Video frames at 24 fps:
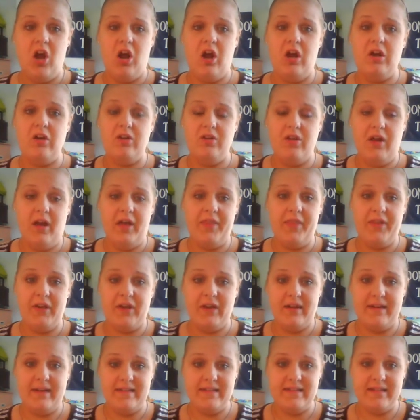are not the
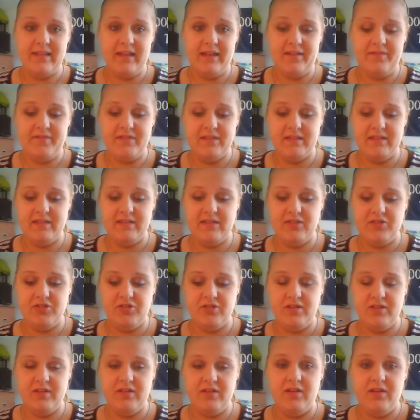greatest life
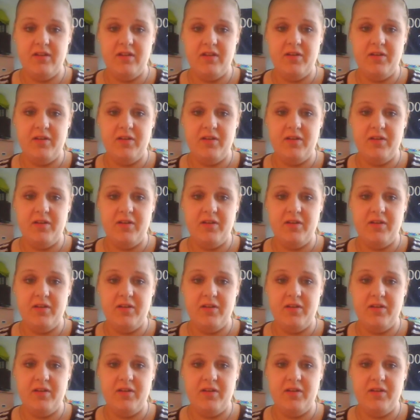decision.